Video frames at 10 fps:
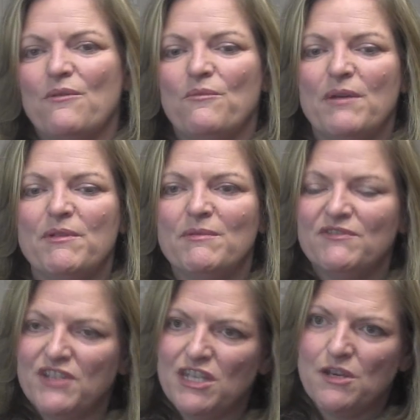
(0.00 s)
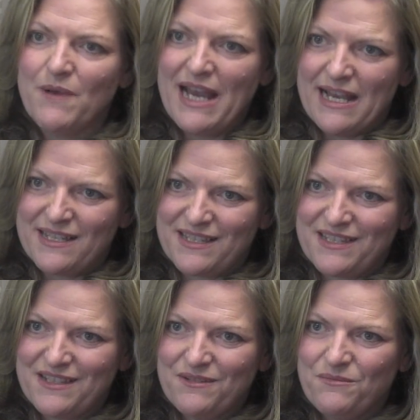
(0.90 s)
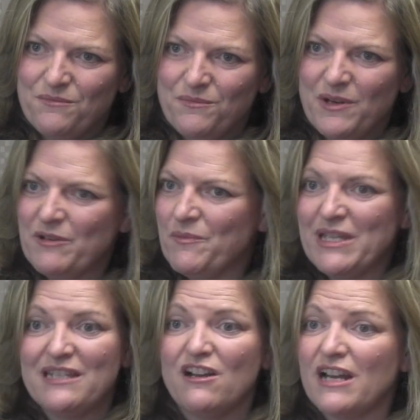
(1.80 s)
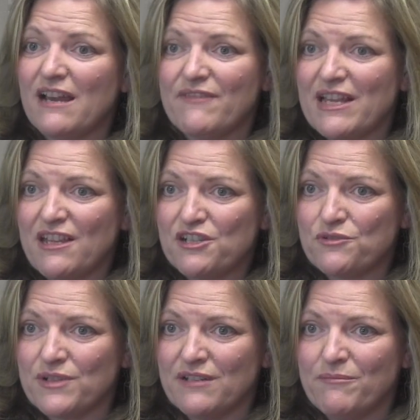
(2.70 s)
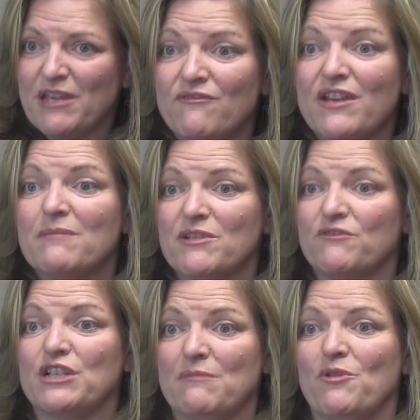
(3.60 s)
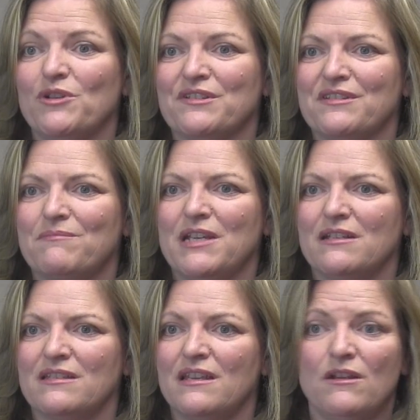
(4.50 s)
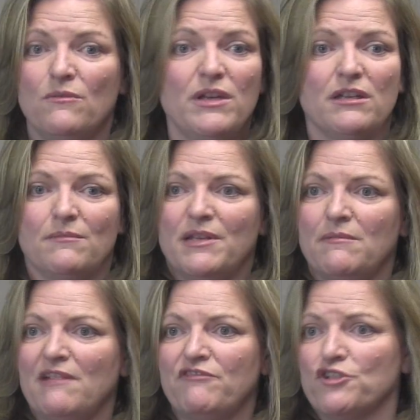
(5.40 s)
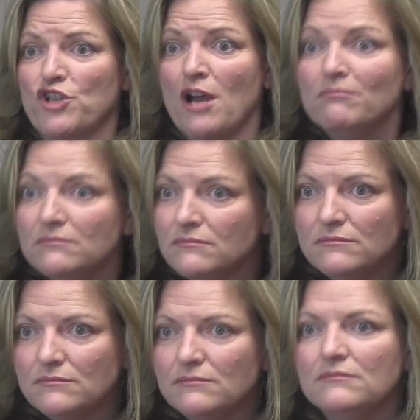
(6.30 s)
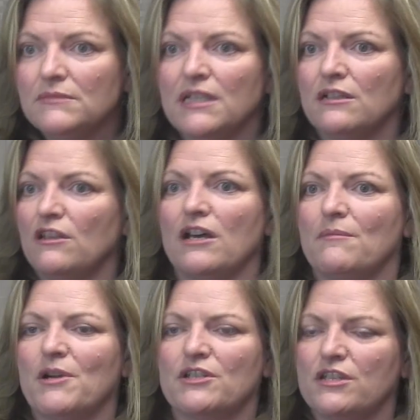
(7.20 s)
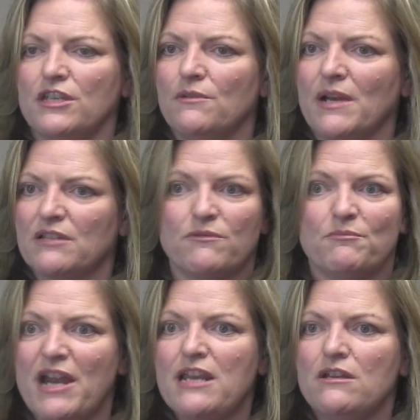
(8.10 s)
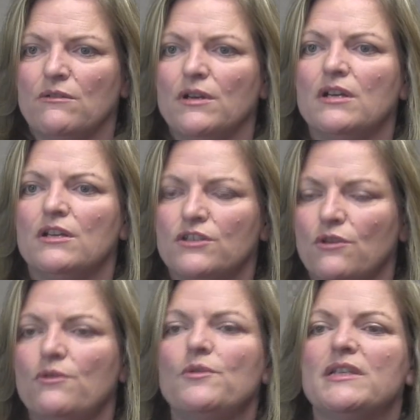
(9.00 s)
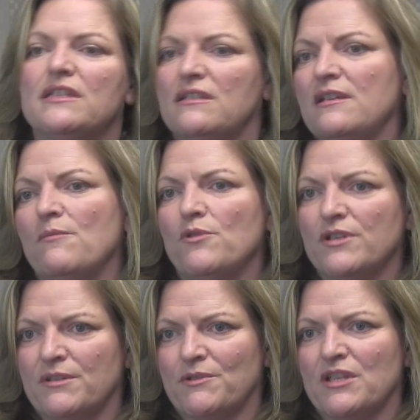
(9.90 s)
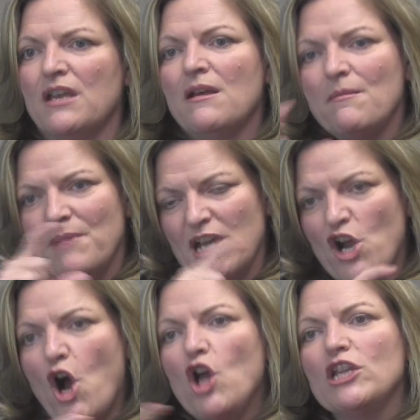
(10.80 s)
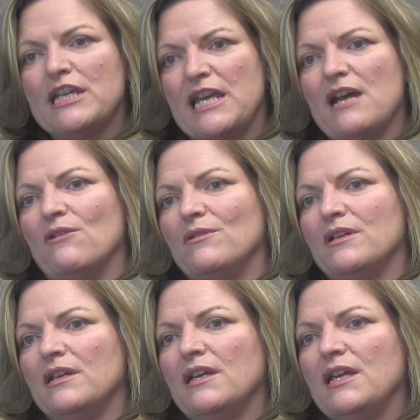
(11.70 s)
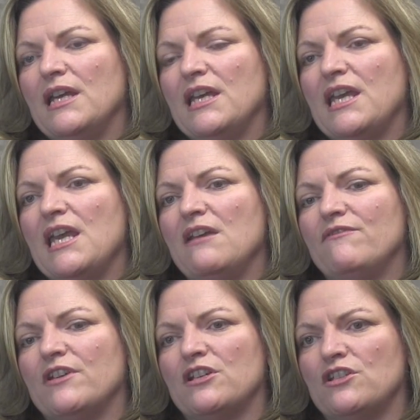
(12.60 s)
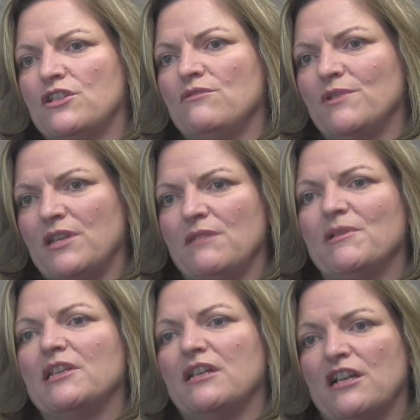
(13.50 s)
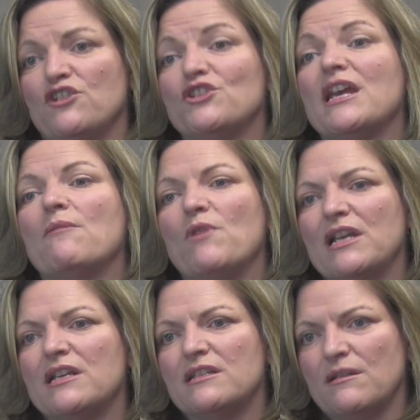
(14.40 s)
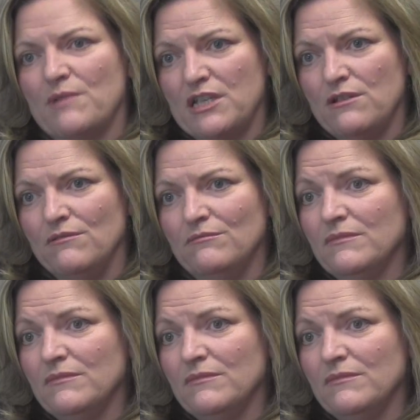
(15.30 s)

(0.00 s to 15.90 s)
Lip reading: When we moved to the US, we did not have that luxury of famous for Tim Hortons, because we could have been a muffler shop in a lot of parts of the US. We're brand new. So who is this Tim Hortons person? By calling it out, it gave the consumer the ability to understand what it is that we do.